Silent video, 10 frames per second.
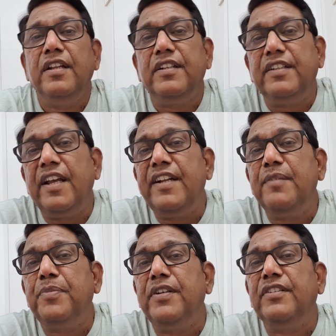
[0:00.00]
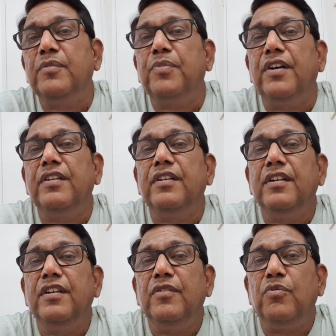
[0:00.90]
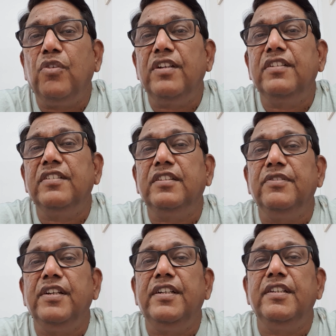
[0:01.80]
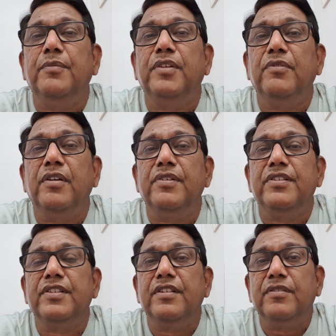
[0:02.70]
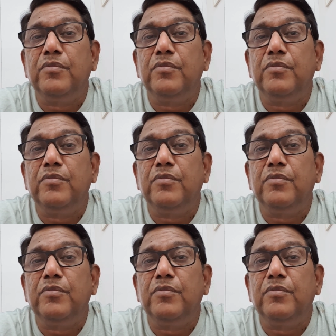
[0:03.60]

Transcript: That depends upon what is the severity of the vibration,